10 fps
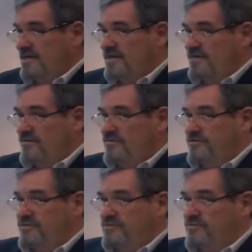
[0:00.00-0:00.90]
And
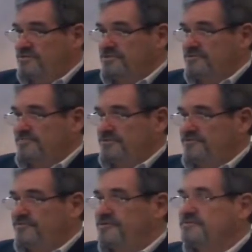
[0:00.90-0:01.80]
although it wasn't
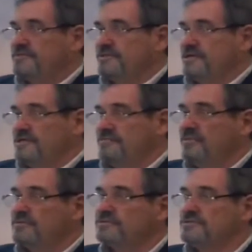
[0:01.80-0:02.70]
perfect, set in
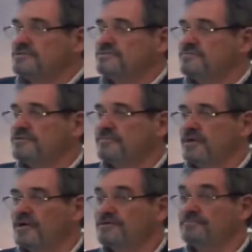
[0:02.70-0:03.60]
motion with
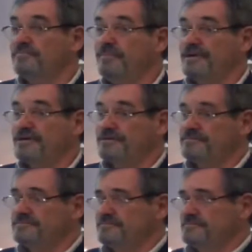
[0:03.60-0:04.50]
Menachem
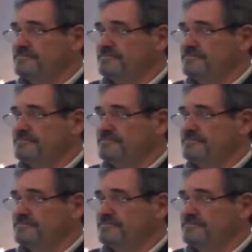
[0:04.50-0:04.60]
Begin